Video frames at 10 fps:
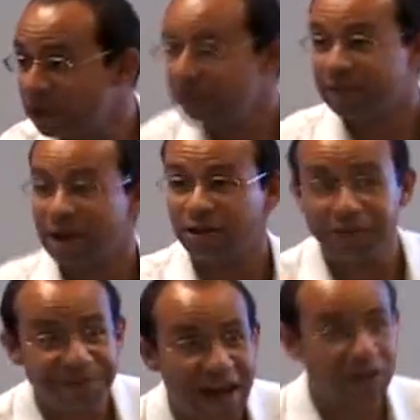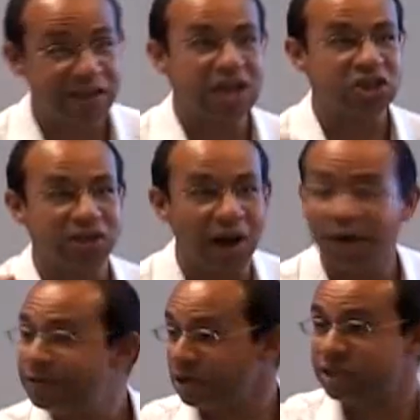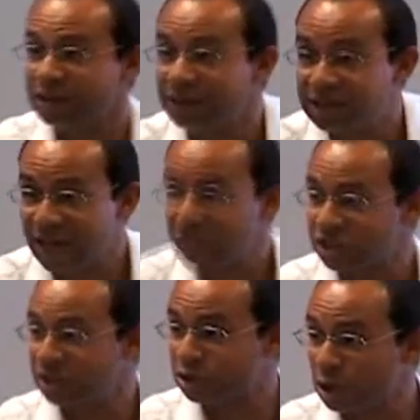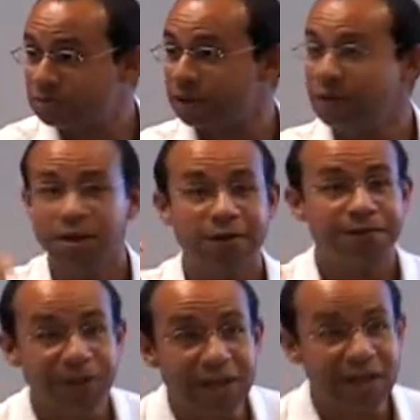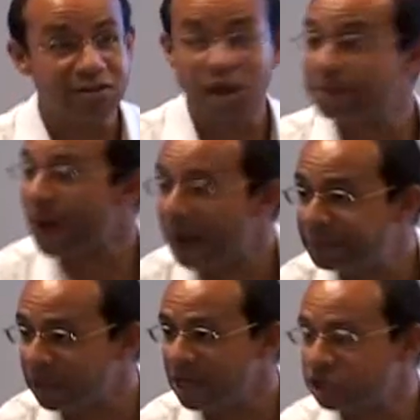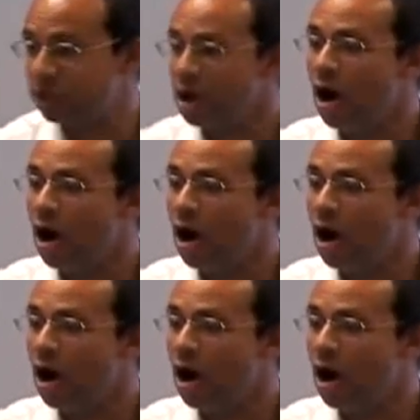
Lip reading: that are the foundation of their civilization in terms of feeding their population,